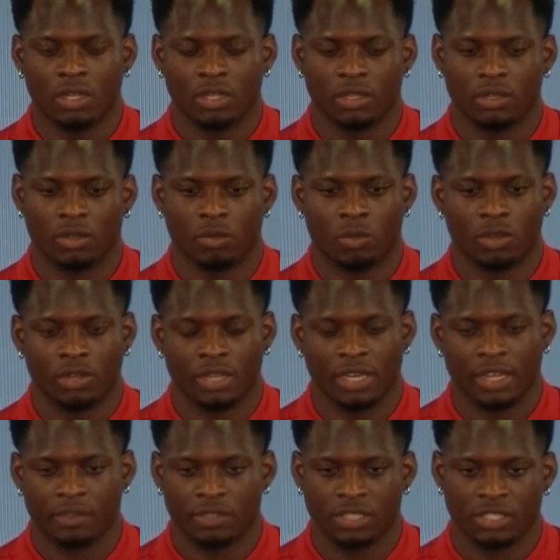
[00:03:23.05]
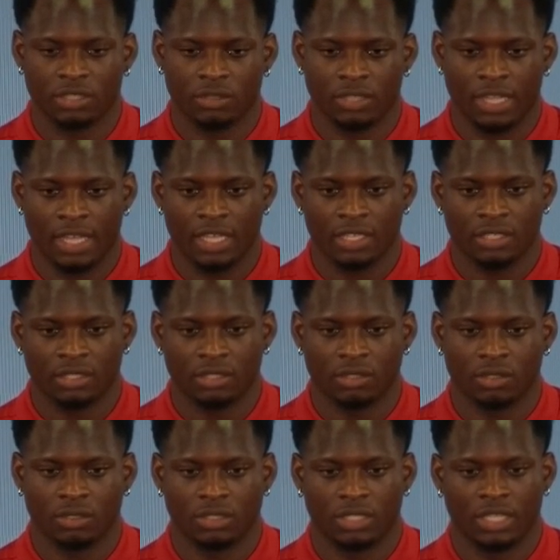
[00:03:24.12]
you know, working every single day, you
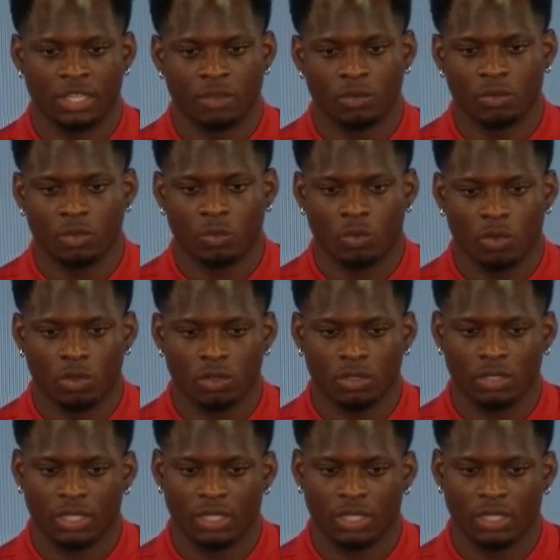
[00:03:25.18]
know, to get what we want.